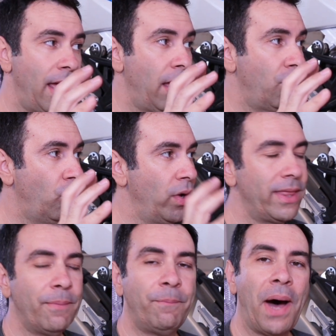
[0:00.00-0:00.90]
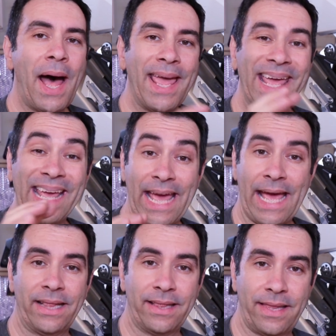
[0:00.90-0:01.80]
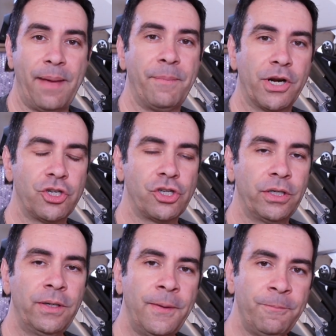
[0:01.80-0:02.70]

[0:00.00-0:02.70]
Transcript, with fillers: and with the bike at temperature.